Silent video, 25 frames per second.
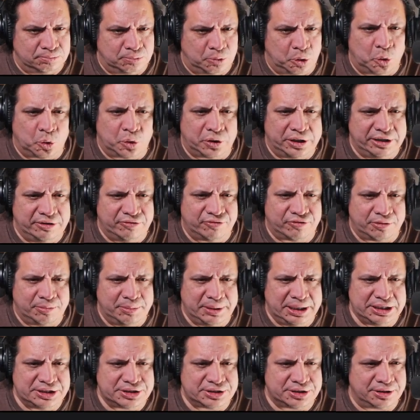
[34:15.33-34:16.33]
more
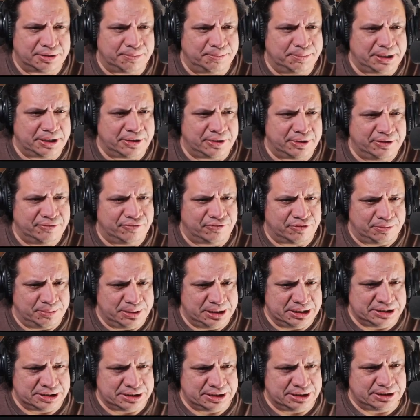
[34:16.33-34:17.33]
information or better
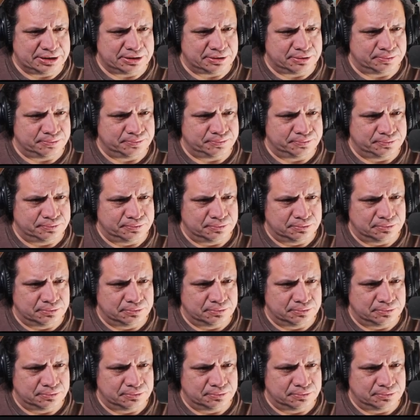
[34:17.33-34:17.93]
information here.